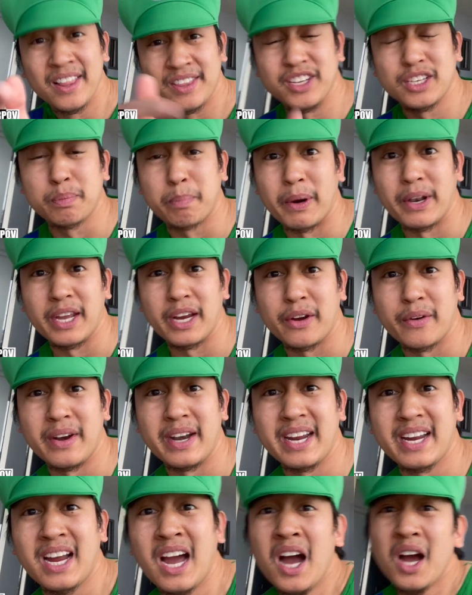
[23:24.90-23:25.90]
This birthday
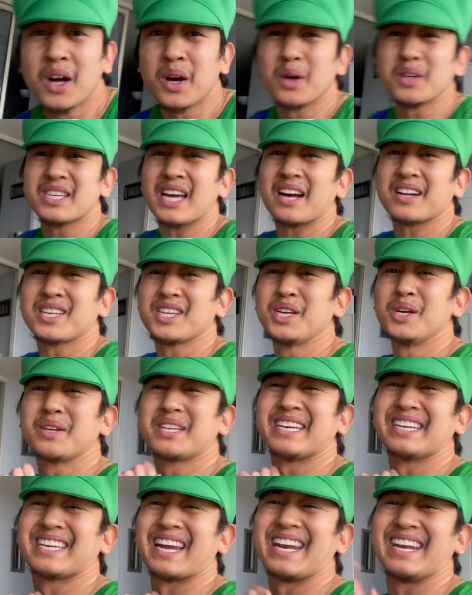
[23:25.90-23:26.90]
greeting goes out to you,
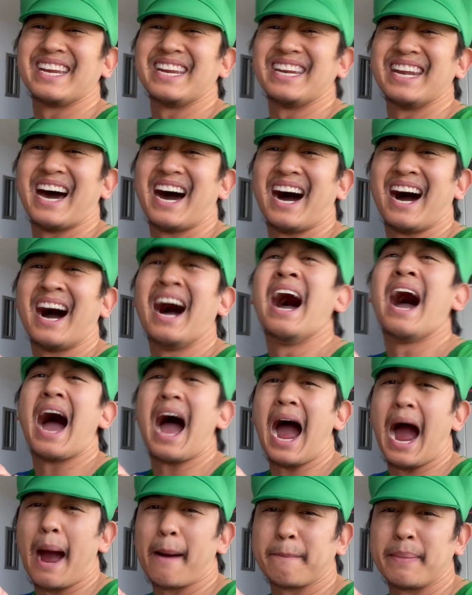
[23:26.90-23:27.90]
Tita Nina.
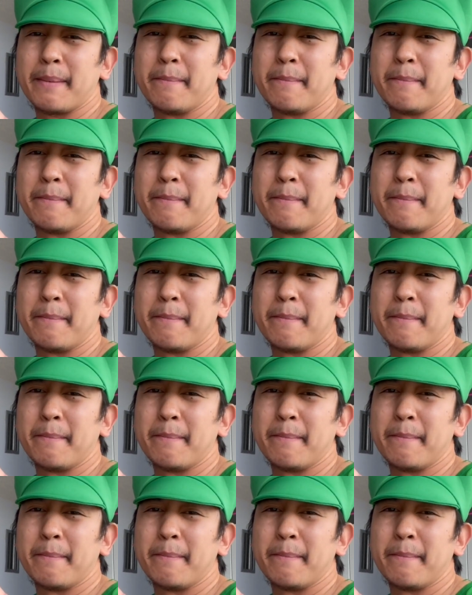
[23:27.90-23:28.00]
Happy